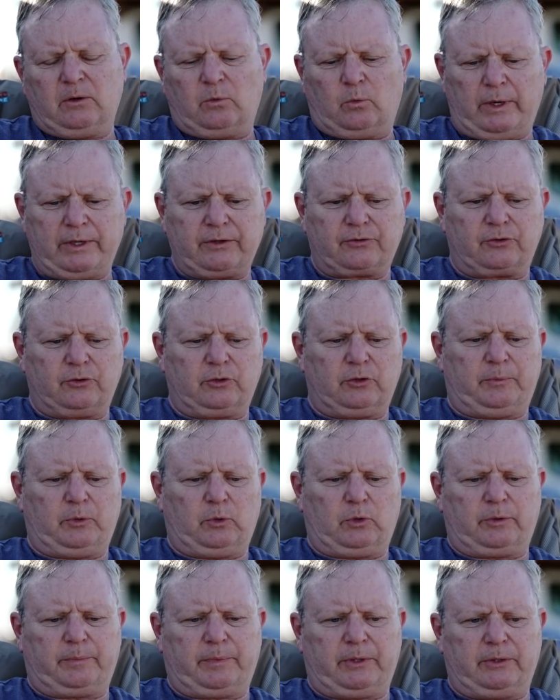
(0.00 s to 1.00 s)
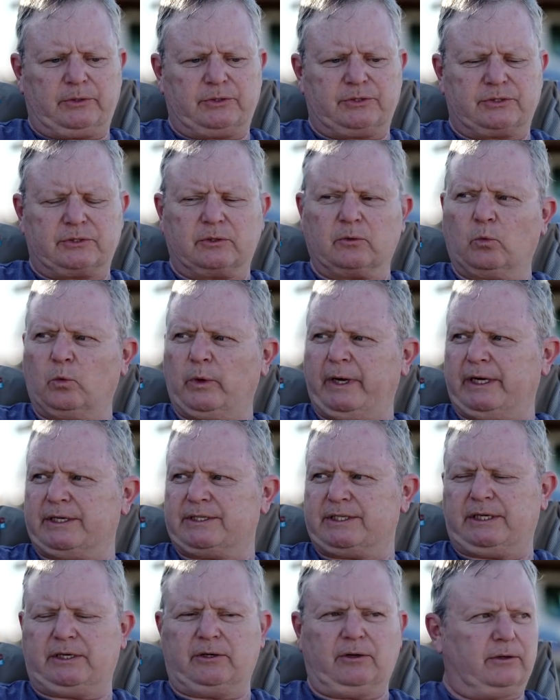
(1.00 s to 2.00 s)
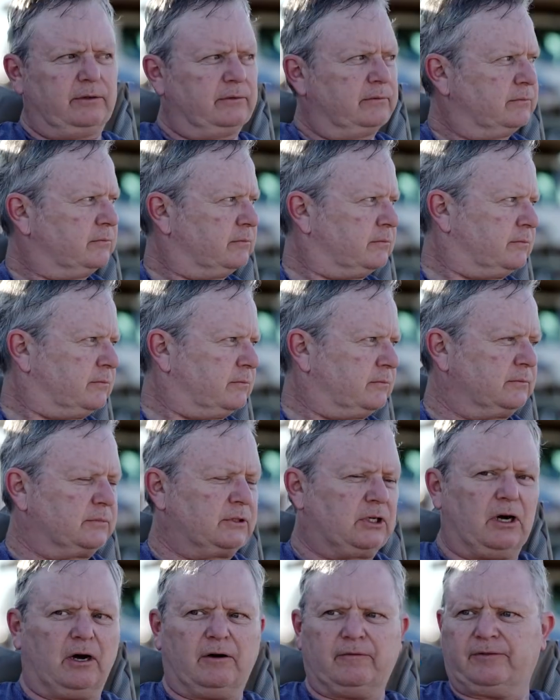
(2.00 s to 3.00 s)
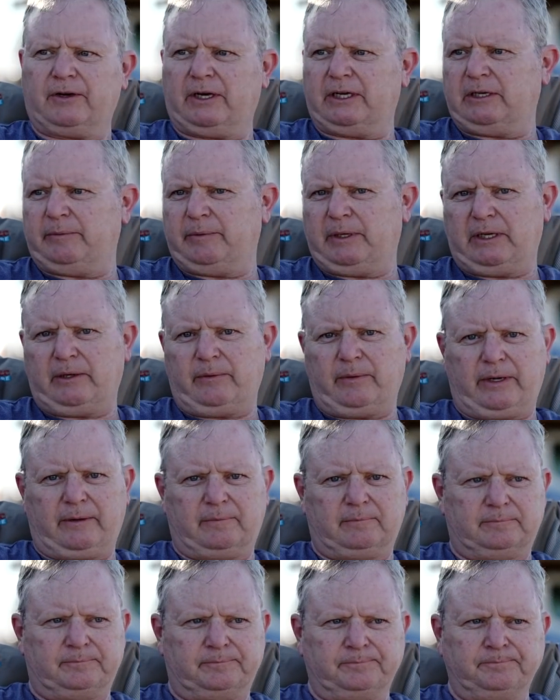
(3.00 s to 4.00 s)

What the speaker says: Went through the border post, where's he gone? Can't find him anywhere.